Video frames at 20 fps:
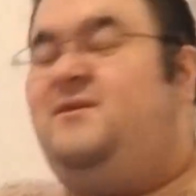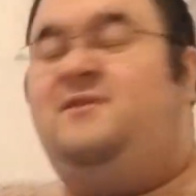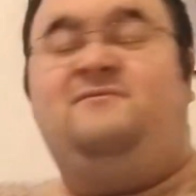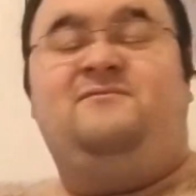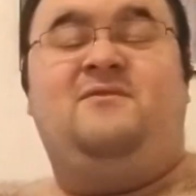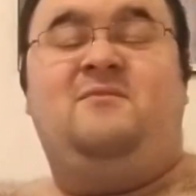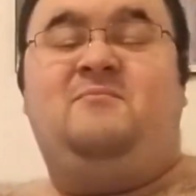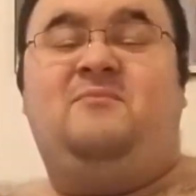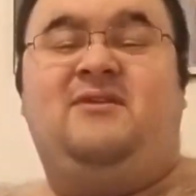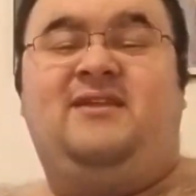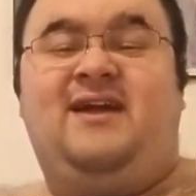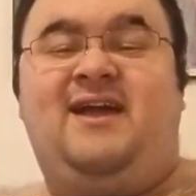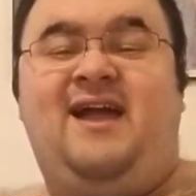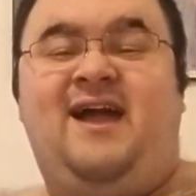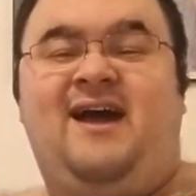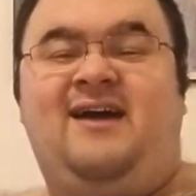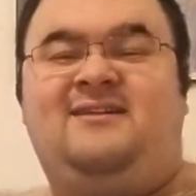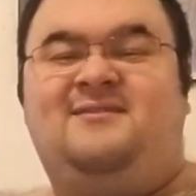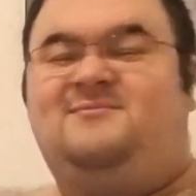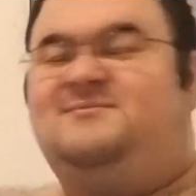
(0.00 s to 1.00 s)
from what I
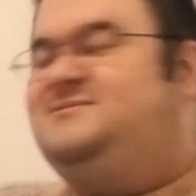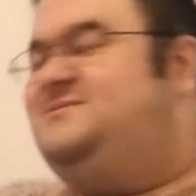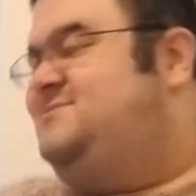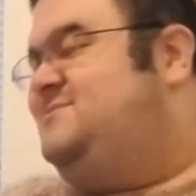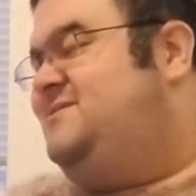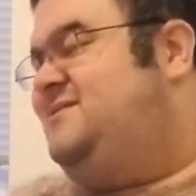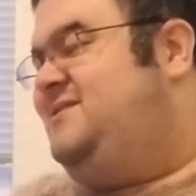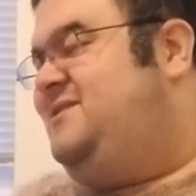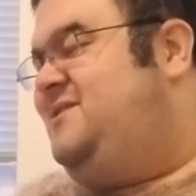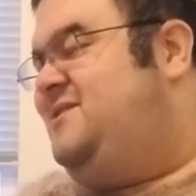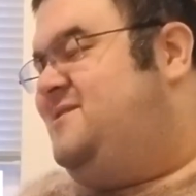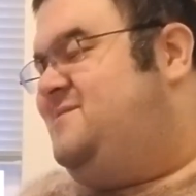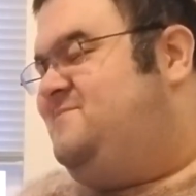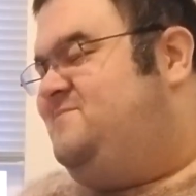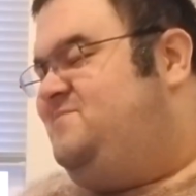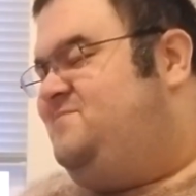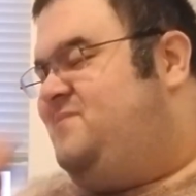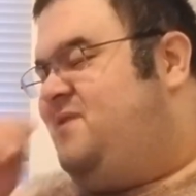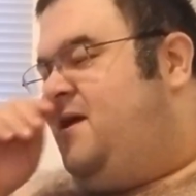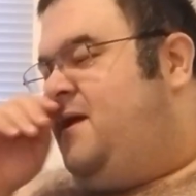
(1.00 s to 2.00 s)
had, it was really
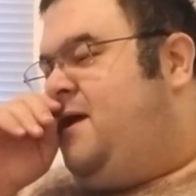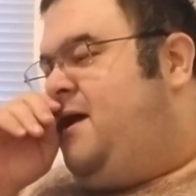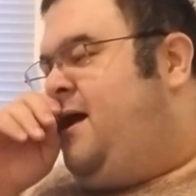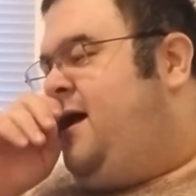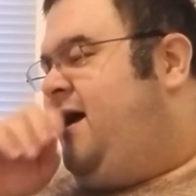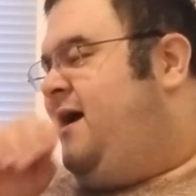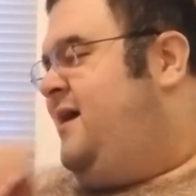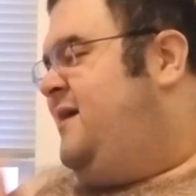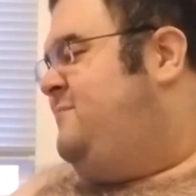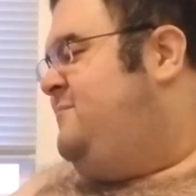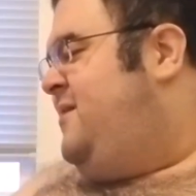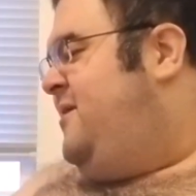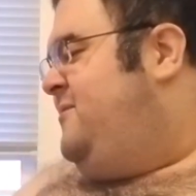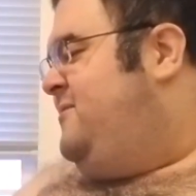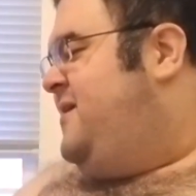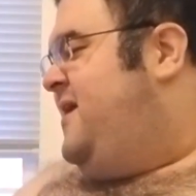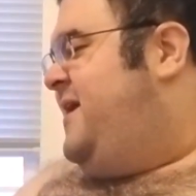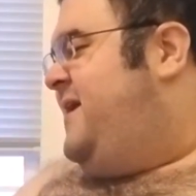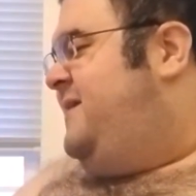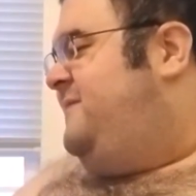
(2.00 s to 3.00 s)
good.
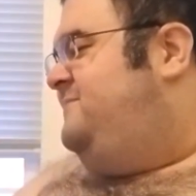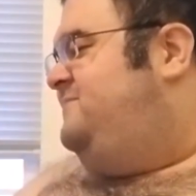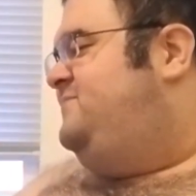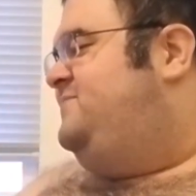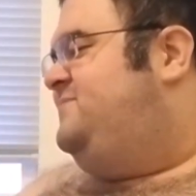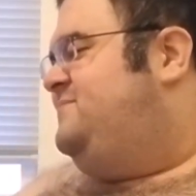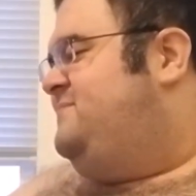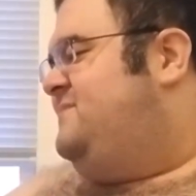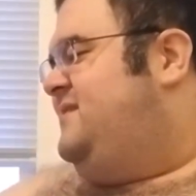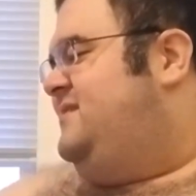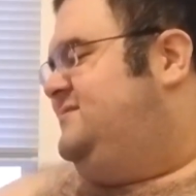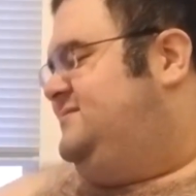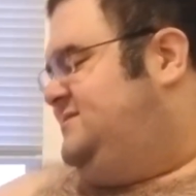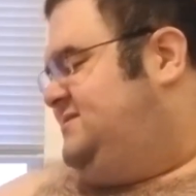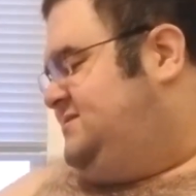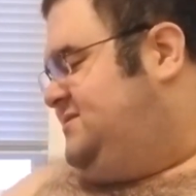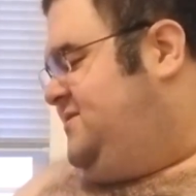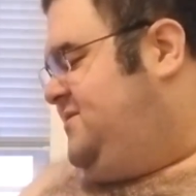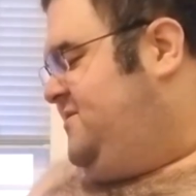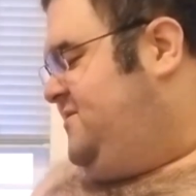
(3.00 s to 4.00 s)
Okay,
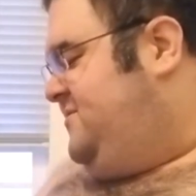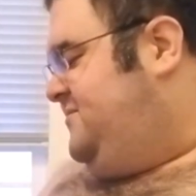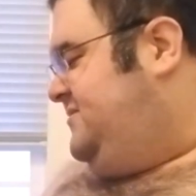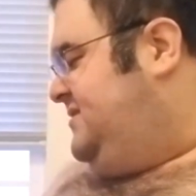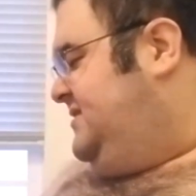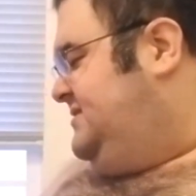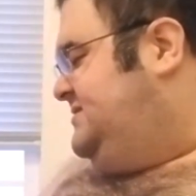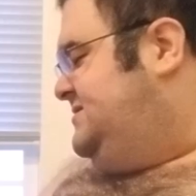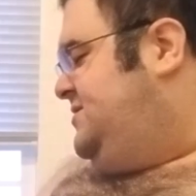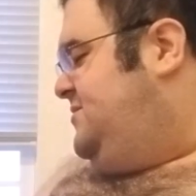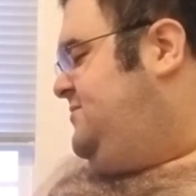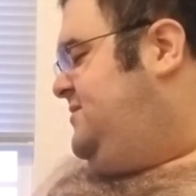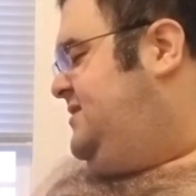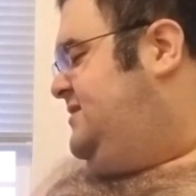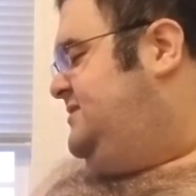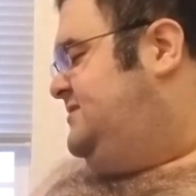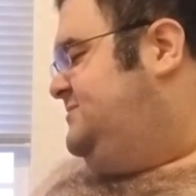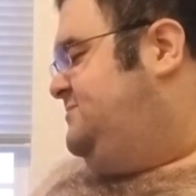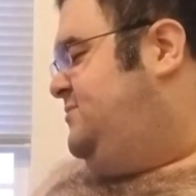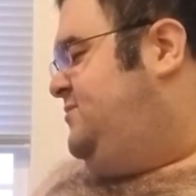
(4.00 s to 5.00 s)
so let's go
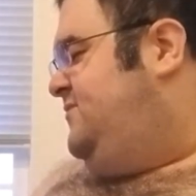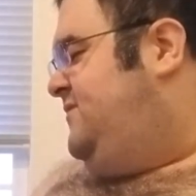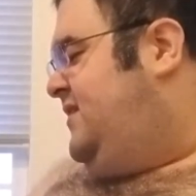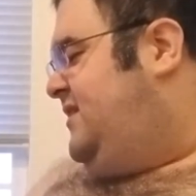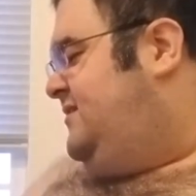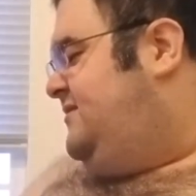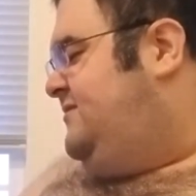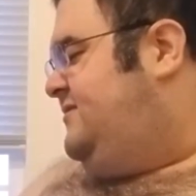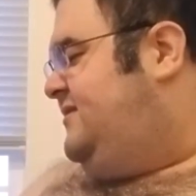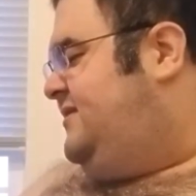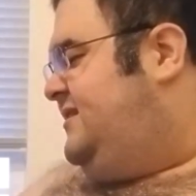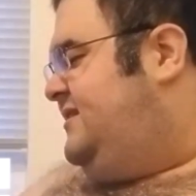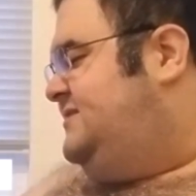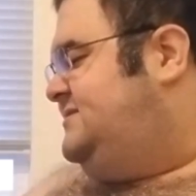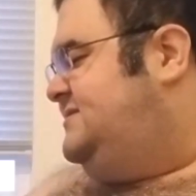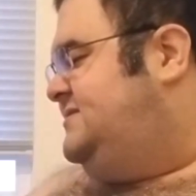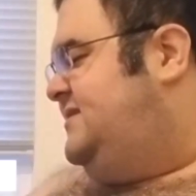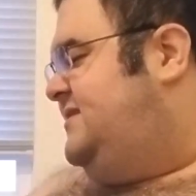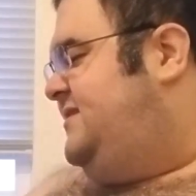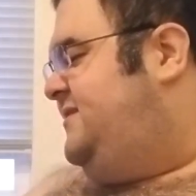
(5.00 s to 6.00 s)
ahead and move on to the
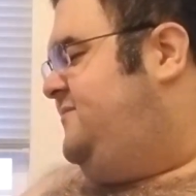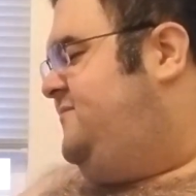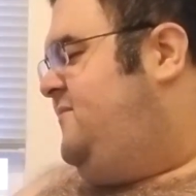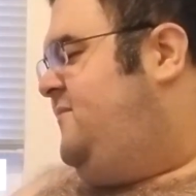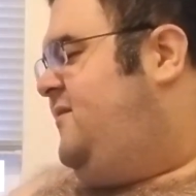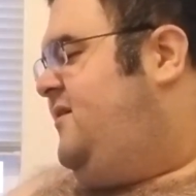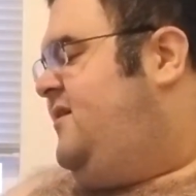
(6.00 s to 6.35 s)
next thing.